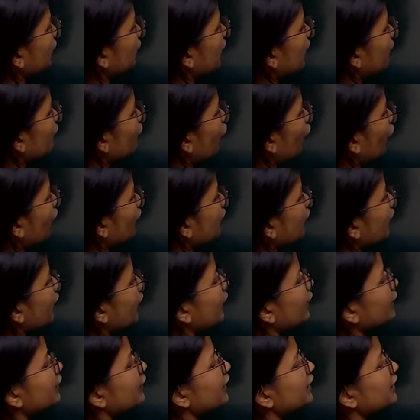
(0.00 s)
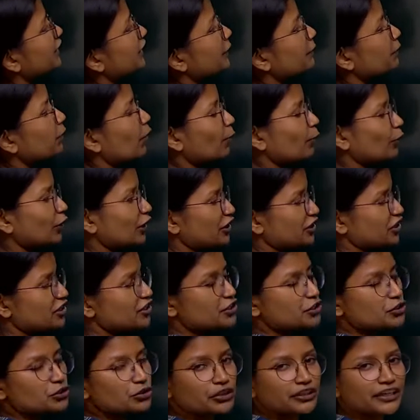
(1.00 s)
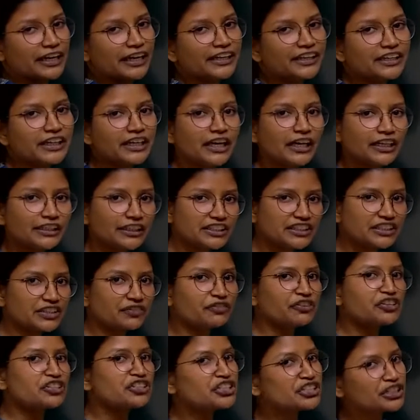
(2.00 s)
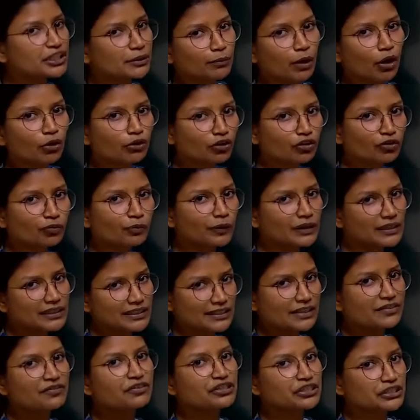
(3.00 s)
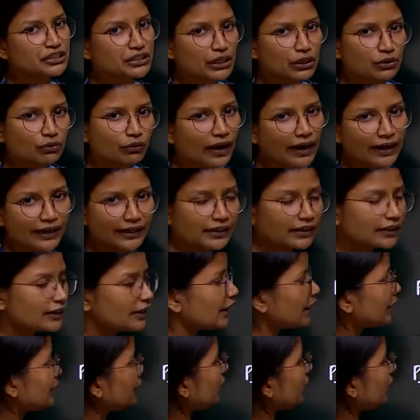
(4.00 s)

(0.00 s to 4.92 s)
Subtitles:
they want that their population should get the sufficient amount of pulse which is required.